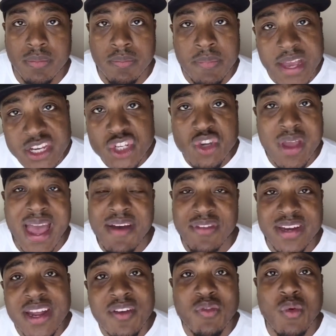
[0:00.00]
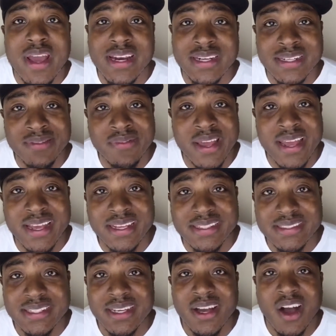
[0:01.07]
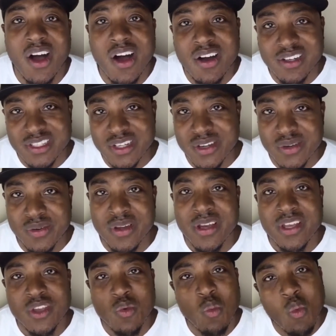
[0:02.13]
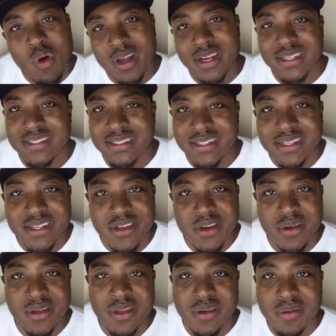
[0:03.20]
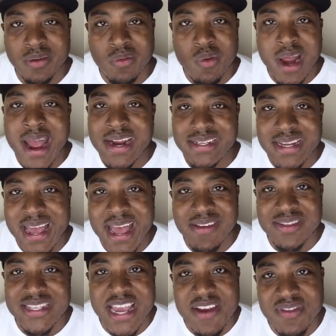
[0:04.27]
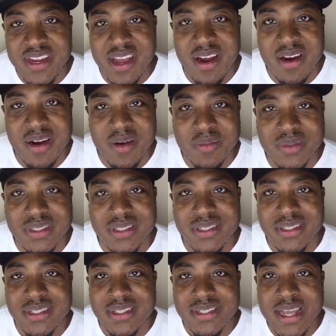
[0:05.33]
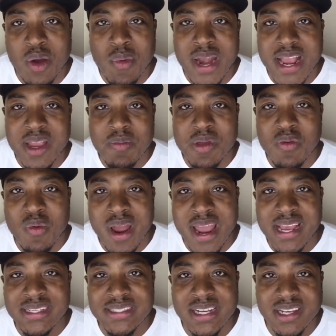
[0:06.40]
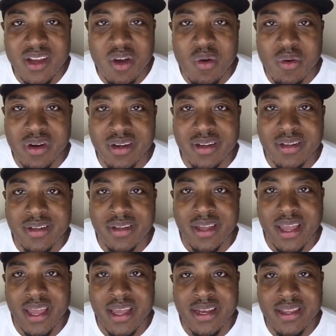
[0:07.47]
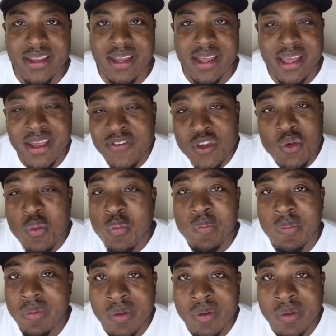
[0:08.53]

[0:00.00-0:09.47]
make sure you have enough weight in advance. Also, you want your rack to have safety arms. That way they can be raised and lowered, and if you